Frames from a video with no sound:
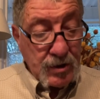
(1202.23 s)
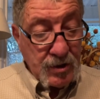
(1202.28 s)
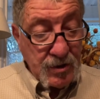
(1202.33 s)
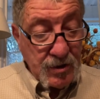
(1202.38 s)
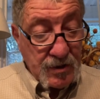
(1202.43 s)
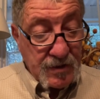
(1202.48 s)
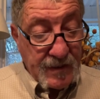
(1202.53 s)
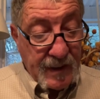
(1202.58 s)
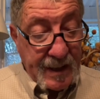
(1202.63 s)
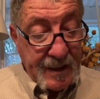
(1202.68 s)

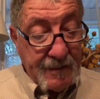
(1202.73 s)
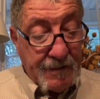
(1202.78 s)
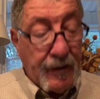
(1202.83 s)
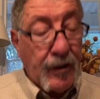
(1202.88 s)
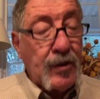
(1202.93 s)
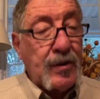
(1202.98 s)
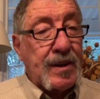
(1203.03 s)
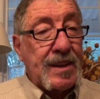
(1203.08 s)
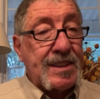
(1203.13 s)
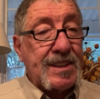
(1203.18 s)
who's very
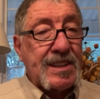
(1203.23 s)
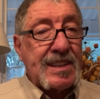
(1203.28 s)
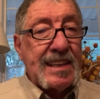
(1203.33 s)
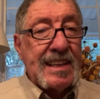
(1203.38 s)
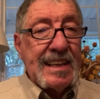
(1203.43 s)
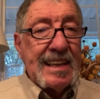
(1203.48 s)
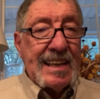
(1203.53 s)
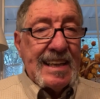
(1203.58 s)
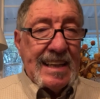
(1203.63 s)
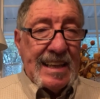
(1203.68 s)
focused.
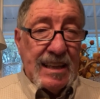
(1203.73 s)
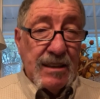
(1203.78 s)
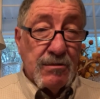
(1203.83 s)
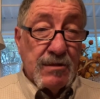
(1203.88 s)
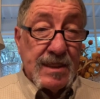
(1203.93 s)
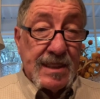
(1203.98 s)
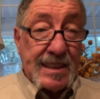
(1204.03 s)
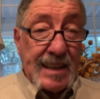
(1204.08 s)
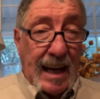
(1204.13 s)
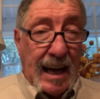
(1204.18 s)
He
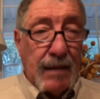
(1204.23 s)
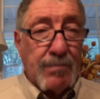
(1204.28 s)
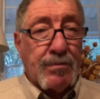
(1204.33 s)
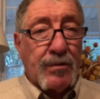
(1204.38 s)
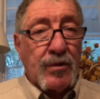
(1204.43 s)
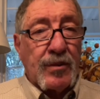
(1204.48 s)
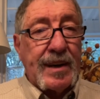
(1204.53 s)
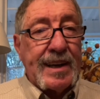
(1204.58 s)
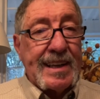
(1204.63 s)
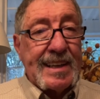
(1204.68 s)
was
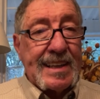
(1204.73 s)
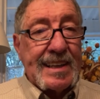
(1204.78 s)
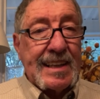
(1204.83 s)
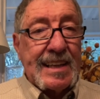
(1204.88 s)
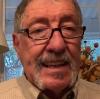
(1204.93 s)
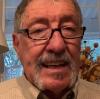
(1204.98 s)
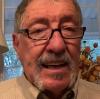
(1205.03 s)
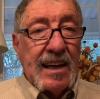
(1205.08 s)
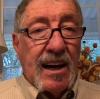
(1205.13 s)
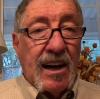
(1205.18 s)
operating
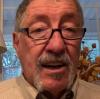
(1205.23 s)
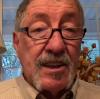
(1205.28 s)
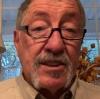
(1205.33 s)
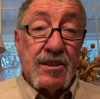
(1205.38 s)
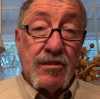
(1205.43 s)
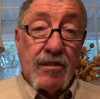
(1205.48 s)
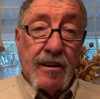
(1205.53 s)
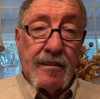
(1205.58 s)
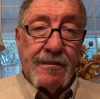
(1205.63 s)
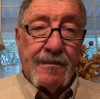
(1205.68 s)

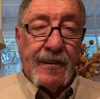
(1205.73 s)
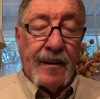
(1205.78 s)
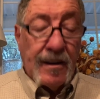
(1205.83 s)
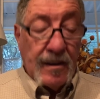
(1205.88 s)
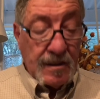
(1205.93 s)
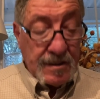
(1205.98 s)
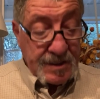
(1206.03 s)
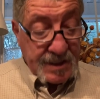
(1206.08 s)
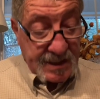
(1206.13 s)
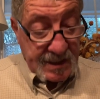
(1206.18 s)
under a
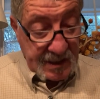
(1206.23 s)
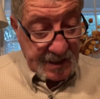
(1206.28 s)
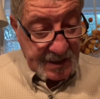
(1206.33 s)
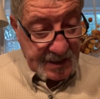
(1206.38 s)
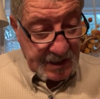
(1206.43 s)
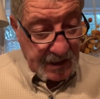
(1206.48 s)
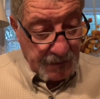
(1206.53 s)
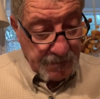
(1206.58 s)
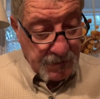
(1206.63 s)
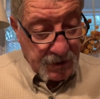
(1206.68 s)
false
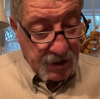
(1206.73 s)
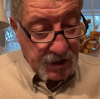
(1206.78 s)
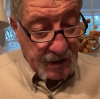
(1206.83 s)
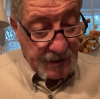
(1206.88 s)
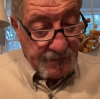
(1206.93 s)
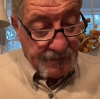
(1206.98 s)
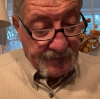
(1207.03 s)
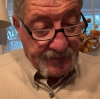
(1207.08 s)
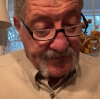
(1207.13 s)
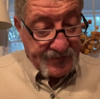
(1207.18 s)

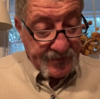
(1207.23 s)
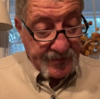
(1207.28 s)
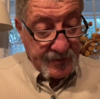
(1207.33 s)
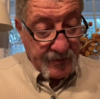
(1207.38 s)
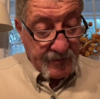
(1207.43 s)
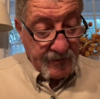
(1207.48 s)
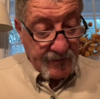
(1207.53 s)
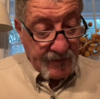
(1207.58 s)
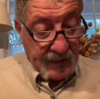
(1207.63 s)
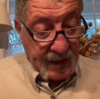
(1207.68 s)
assumption.
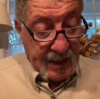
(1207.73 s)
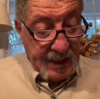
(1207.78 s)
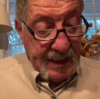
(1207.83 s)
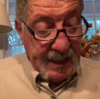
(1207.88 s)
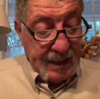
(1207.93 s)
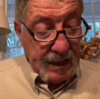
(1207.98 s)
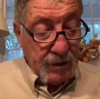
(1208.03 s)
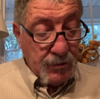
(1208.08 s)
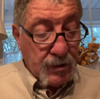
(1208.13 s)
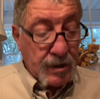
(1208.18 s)

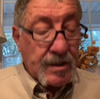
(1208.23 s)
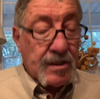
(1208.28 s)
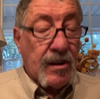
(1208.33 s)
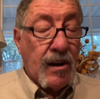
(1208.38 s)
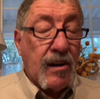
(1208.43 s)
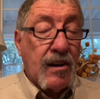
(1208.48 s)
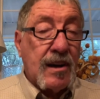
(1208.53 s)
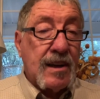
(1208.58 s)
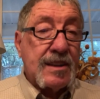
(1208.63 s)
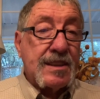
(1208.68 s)
It would
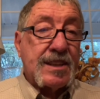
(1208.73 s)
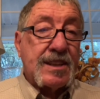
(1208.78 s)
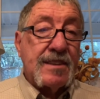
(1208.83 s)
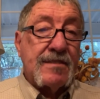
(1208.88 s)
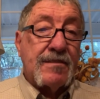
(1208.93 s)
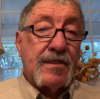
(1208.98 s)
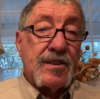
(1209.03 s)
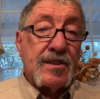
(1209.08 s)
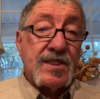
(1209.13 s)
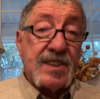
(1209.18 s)
cause, in
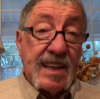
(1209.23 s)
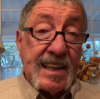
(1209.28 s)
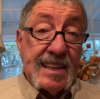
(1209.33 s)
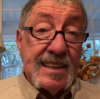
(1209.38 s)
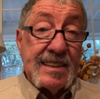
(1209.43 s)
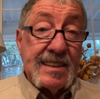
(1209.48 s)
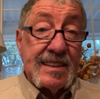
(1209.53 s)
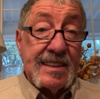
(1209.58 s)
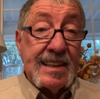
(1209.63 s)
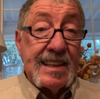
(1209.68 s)
verse
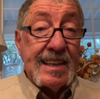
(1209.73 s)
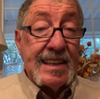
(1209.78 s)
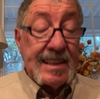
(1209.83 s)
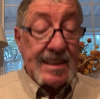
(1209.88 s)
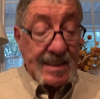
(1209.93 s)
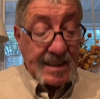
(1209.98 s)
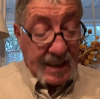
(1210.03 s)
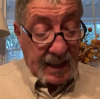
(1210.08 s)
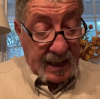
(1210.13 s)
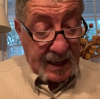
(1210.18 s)

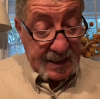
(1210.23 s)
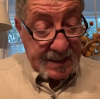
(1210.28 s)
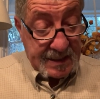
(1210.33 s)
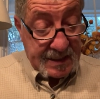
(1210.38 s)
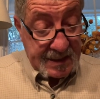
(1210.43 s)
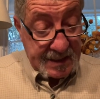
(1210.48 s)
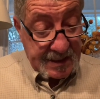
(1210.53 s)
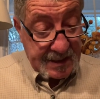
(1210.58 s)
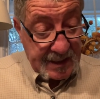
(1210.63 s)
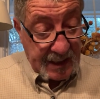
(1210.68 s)
18, God
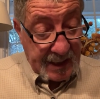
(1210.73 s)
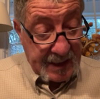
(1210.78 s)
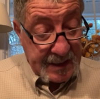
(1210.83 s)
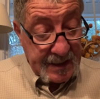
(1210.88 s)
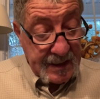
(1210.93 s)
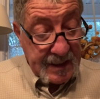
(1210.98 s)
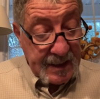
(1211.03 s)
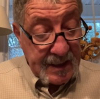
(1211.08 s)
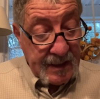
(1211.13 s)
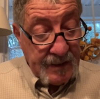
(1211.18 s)
to say,